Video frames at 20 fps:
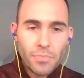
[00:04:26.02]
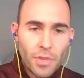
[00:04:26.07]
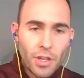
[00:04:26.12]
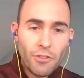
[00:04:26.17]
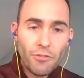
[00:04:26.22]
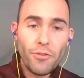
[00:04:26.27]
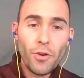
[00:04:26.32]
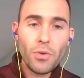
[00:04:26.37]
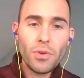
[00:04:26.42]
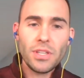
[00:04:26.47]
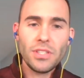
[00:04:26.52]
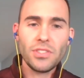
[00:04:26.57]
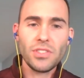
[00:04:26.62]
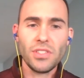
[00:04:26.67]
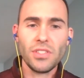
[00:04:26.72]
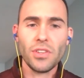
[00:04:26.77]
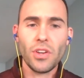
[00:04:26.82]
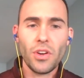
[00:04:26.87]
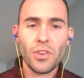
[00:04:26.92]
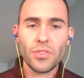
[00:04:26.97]

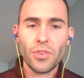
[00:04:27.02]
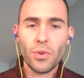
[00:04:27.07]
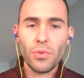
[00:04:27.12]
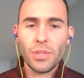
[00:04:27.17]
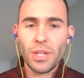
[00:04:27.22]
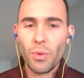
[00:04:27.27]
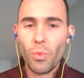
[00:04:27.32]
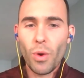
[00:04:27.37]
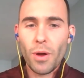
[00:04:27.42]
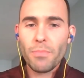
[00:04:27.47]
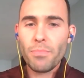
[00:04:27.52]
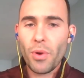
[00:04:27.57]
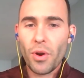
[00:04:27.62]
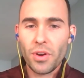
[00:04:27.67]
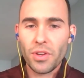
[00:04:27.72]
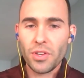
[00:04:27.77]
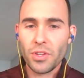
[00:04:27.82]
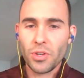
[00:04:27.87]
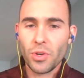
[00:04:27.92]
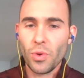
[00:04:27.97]
Focusing on only one
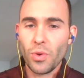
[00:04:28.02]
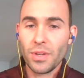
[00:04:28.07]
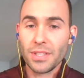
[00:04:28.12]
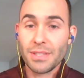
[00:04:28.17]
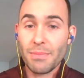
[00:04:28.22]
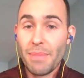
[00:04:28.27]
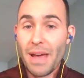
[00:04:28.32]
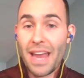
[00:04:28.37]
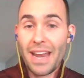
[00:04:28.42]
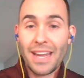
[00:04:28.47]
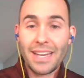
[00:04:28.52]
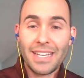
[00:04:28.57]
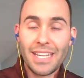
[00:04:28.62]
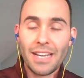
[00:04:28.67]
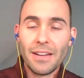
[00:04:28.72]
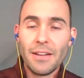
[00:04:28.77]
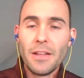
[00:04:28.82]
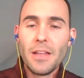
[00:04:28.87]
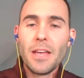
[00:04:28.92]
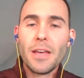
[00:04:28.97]
part of your goal is a bad idea.